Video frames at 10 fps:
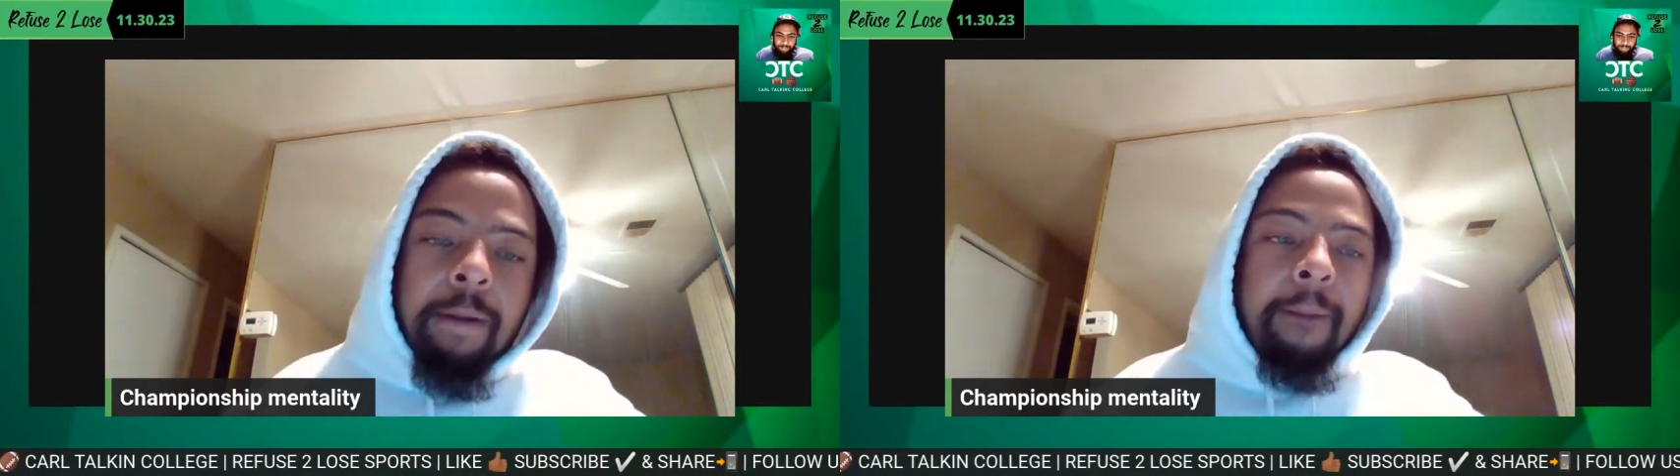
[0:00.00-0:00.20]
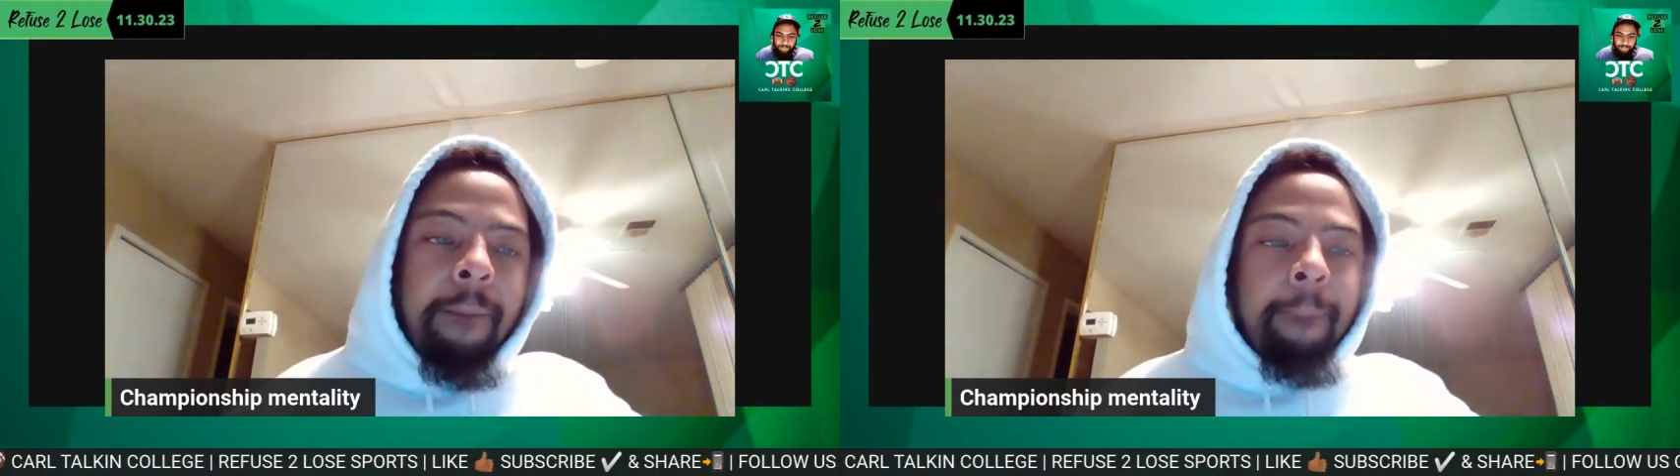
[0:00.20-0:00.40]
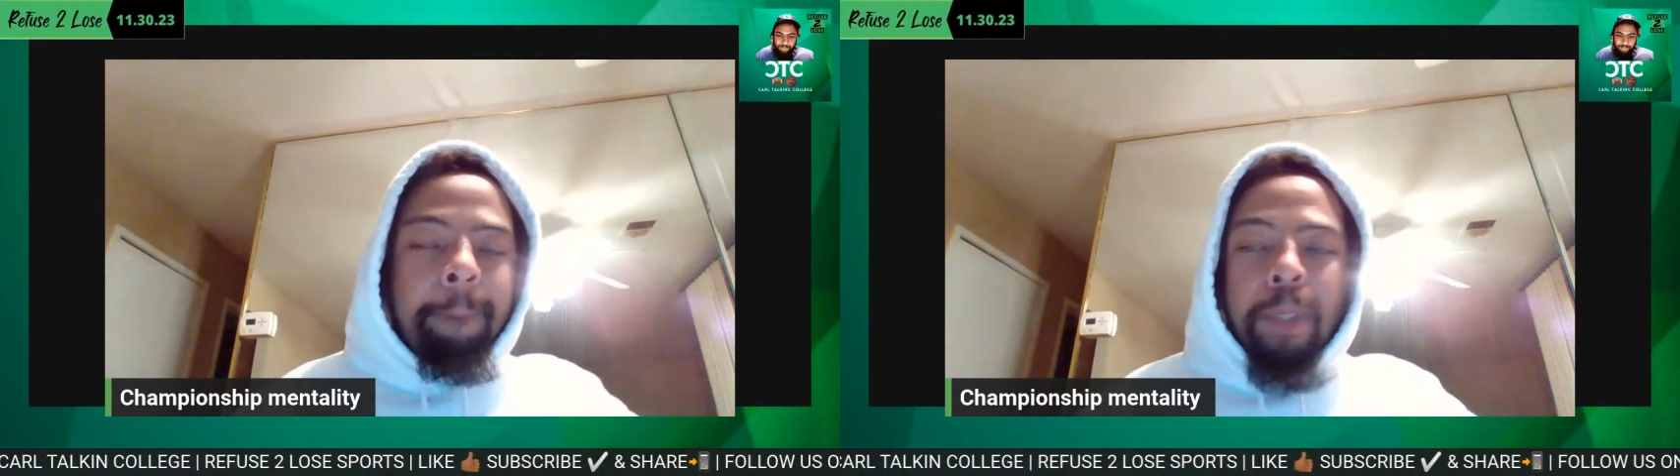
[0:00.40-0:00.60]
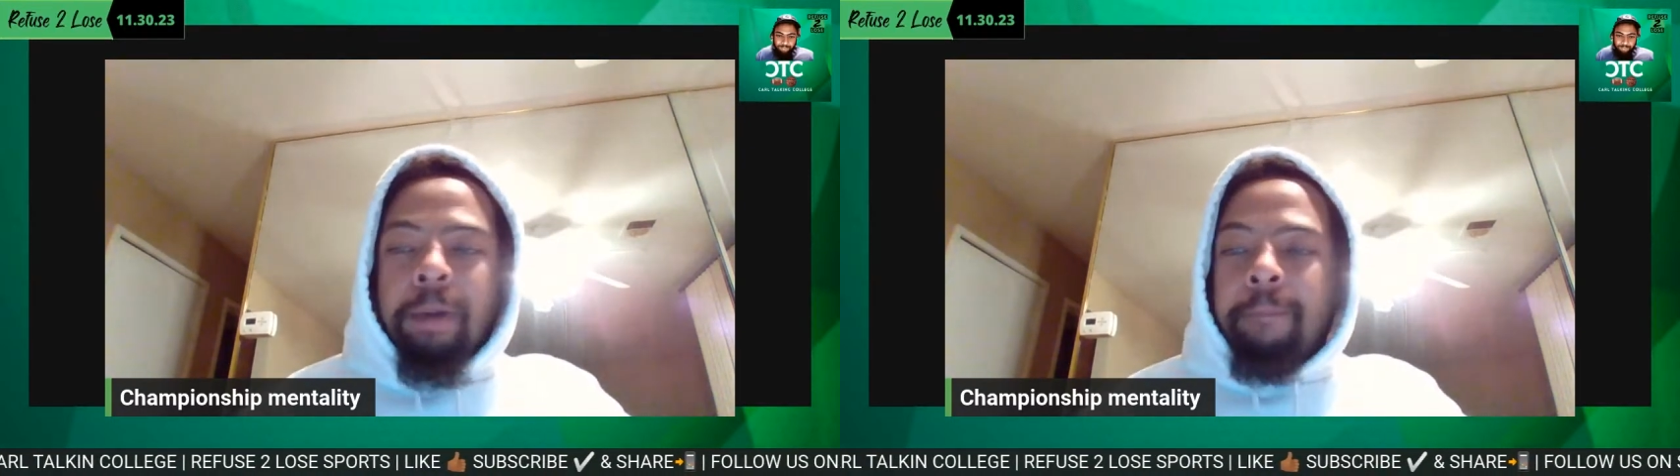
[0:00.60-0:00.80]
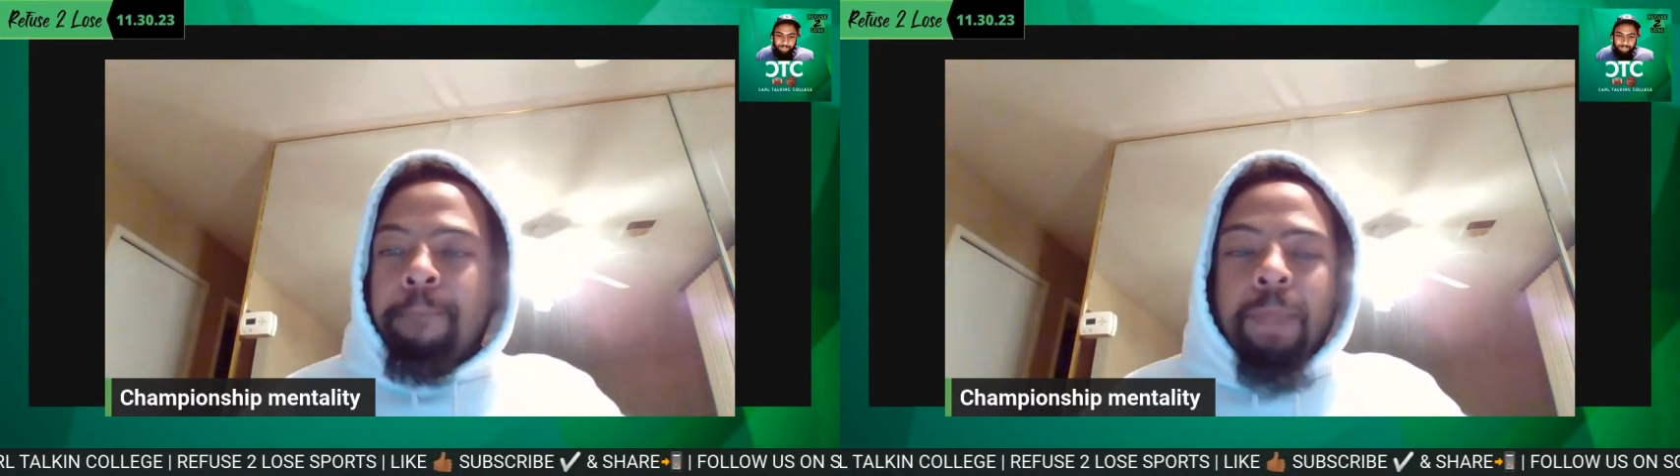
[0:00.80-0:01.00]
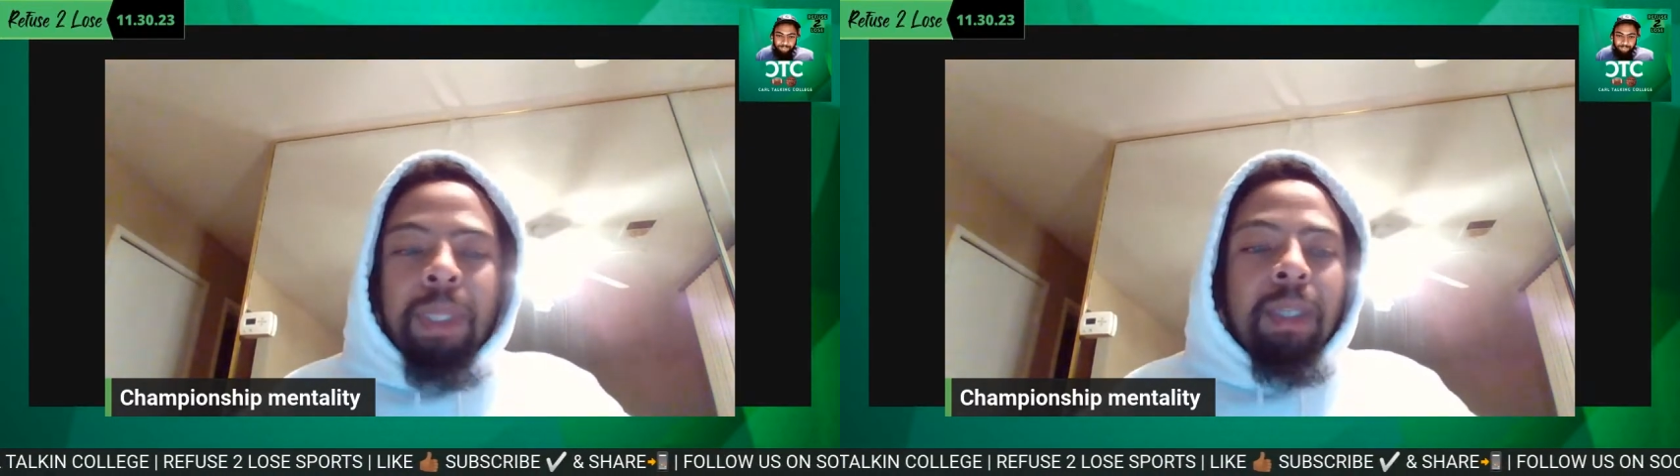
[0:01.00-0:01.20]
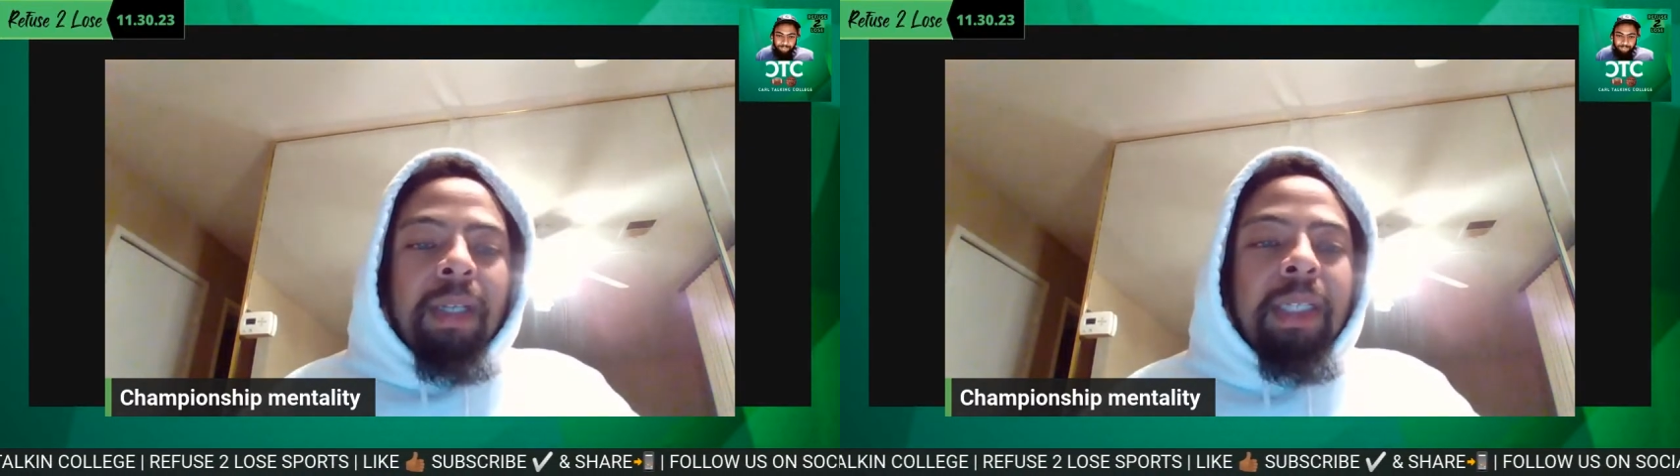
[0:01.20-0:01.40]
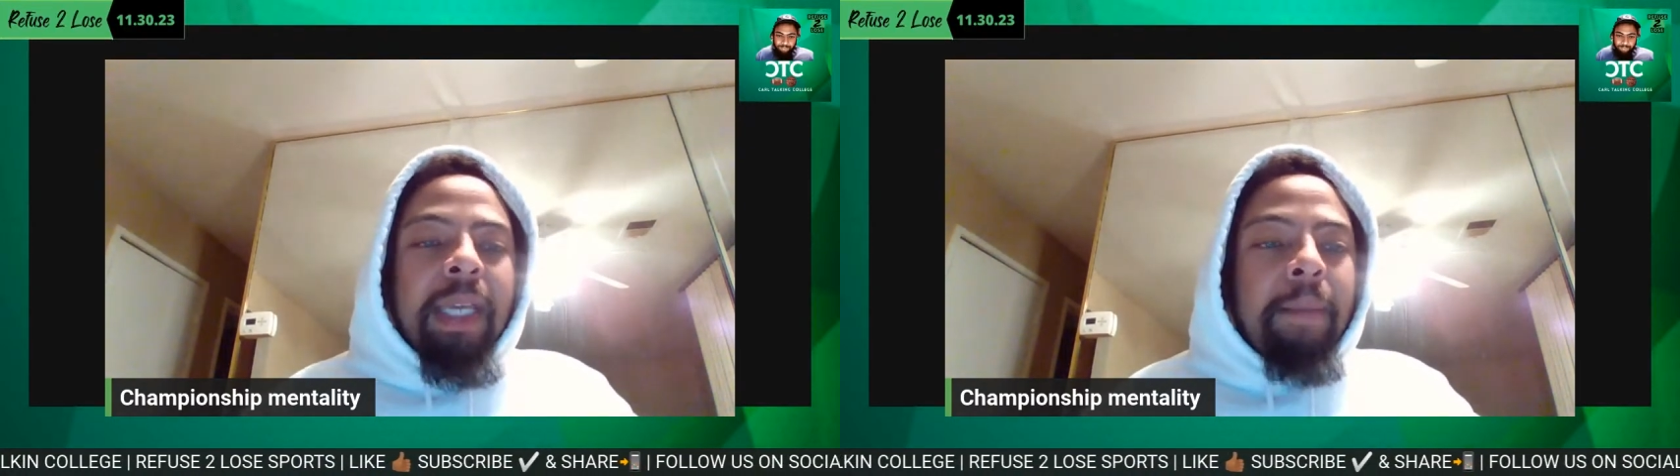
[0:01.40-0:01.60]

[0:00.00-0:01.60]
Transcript: But yeah,